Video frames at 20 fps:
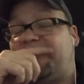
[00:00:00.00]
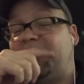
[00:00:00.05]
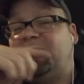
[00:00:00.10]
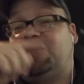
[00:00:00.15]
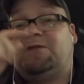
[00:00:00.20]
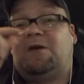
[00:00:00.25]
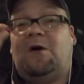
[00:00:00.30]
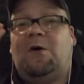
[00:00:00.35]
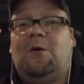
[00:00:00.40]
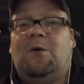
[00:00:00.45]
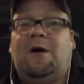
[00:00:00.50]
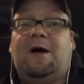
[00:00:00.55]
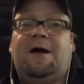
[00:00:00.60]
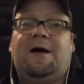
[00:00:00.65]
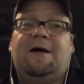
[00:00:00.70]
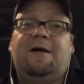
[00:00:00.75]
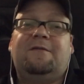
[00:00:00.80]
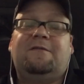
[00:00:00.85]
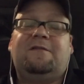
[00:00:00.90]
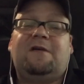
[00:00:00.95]
So
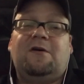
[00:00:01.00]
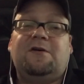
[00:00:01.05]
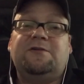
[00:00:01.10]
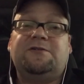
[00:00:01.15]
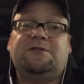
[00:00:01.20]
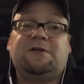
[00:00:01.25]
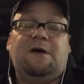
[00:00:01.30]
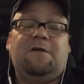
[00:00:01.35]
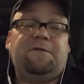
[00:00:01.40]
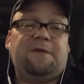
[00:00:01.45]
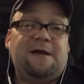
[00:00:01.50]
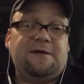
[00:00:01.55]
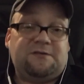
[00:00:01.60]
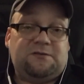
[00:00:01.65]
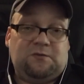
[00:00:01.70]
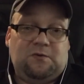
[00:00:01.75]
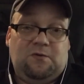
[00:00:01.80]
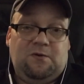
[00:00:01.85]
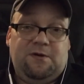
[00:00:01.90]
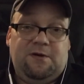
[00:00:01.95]
tell yourself that
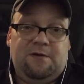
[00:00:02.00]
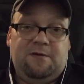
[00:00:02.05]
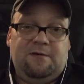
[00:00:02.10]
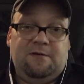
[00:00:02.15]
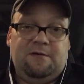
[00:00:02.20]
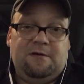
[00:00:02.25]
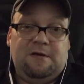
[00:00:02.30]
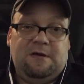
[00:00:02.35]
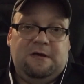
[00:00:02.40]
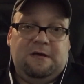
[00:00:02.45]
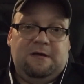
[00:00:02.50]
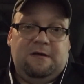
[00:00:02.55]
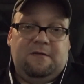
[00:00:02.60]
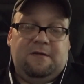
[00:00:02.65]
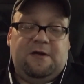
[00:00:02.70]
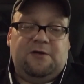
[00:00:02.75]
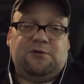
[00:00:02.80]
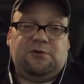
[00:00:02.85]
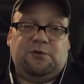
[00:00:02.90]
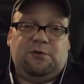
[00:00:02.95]
story,
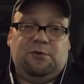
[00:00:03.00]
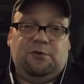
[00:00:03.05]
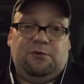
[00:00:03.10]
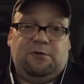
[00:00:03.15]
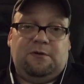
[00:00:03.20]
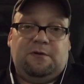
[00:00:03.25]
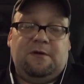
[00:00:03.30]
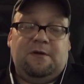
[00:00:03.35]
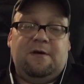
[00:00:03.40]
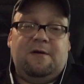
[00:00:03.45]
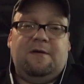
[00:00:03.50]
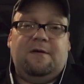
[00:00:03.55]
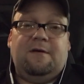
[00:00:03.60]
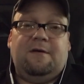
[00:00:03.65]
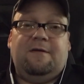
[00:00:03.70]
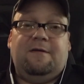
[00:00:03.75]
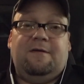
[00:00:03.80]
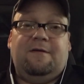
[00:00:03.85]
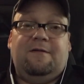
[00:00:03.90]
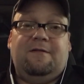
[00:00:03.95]
that truth,
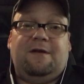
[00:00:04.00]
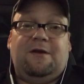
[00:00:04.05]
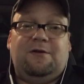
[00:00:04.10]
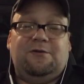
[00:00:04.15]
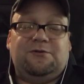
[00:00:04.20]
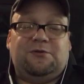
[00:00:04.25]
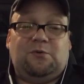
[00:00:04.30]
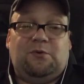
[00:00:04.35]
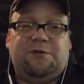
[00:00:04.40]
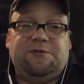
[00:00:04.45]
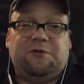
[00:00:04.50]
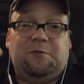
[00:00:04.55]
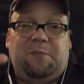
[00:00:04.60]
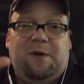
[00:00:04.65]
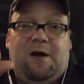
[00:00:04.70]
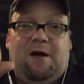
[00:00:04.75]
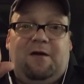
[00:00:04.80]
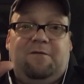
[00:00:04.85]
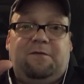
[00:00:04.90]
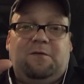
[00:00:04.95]
that your stories are
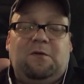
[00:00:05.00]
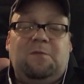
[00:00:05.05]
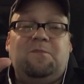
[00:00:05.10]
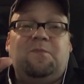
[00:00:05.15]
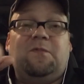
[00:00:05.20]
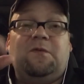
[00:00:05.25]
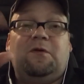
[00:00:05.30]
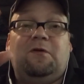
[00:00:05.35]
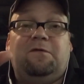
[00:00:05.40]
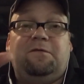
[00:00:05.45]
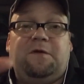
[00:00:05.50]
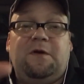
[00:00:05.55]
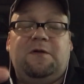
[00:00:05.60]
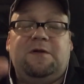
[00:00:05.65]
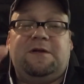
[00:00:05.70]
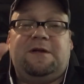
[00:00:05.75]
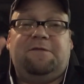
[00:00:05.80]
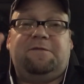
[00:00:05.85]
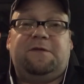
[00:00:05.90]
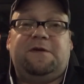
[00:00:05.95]
powerful. You'll feel
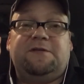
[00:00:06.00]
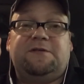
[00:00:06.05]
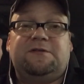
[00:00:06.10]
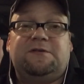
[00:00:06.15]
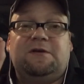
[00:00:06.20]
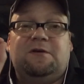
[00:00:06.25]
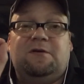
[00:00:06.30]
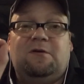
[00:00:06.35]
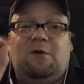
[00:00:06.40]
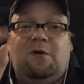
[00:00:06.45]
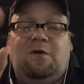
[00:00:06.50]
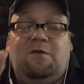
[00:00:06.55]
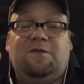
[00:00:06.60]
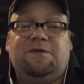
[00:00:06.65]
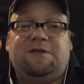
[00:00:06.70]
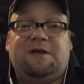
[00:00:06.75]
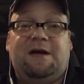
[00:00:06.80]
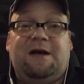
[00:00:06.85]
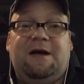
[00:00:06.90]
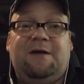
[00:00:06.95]
the difference over
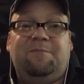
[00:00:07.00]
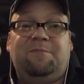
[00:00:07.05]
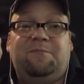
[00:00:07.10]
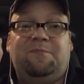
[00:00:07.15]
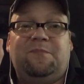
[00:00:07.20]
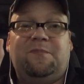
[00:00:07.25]
time.